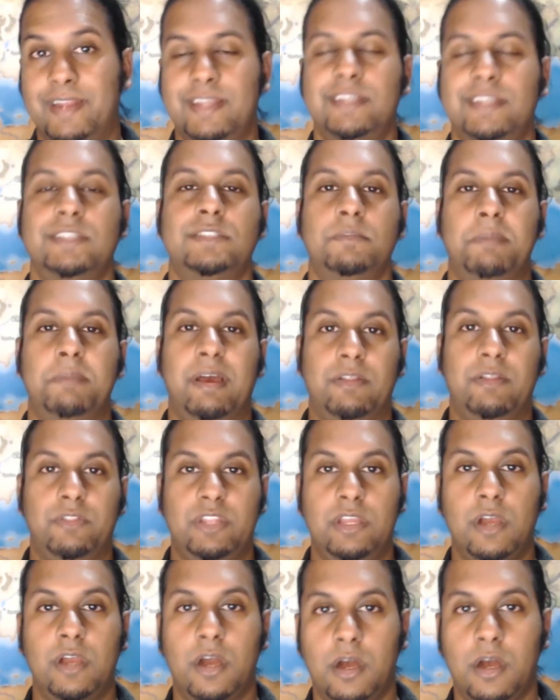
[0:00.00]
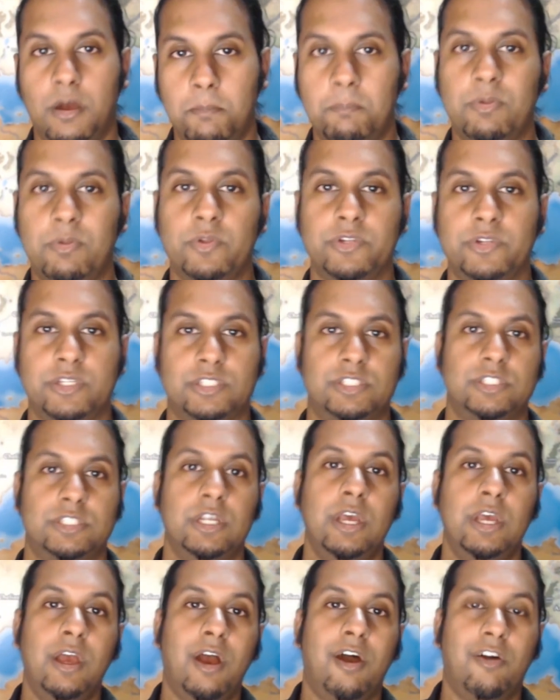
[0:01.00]
It is about the humbleness
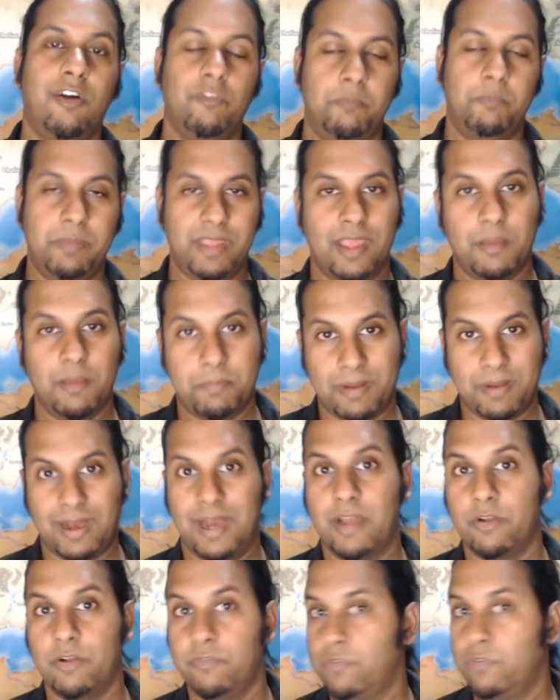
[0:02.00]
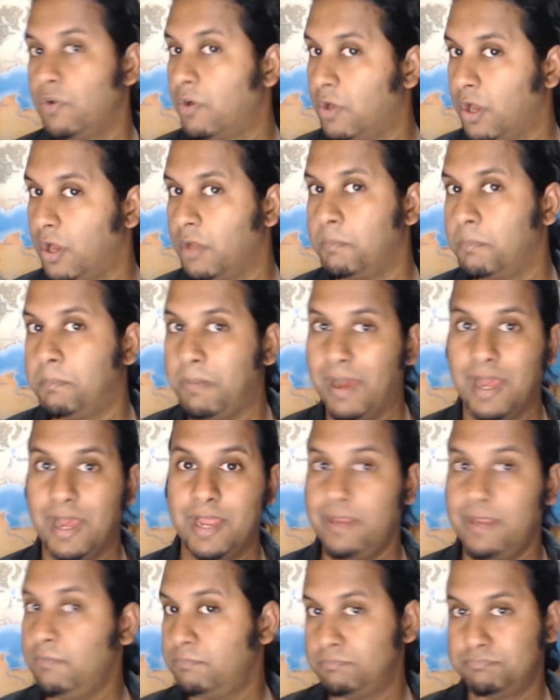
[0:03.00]
of being a part of your god
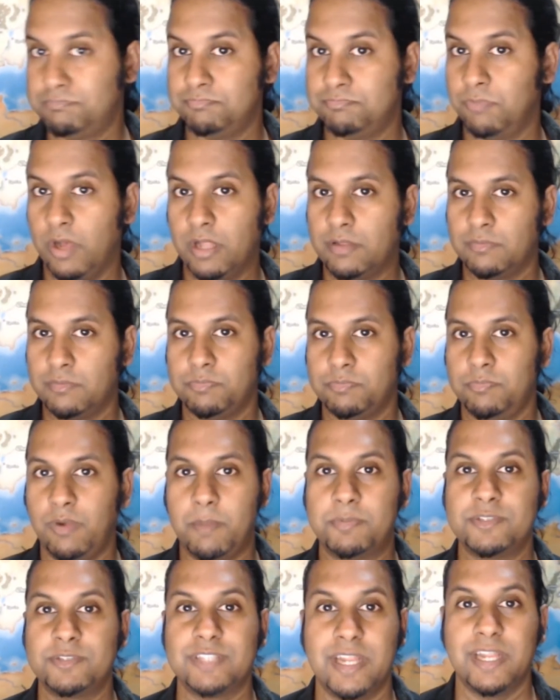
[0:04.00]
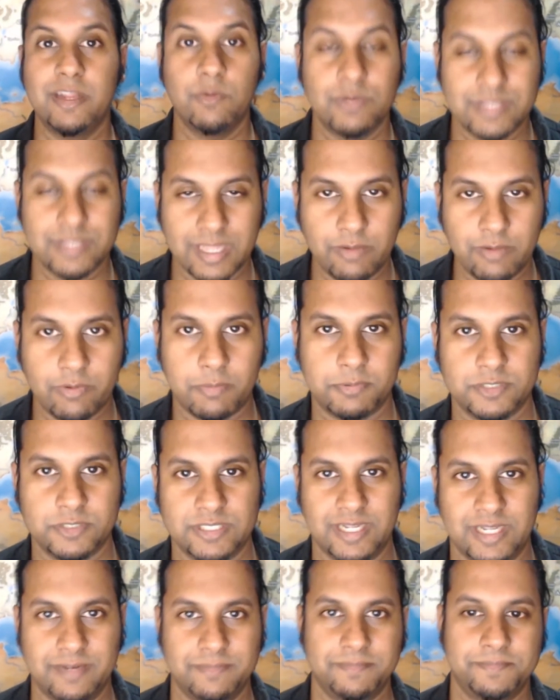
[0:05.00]
by, well, representing what they represent.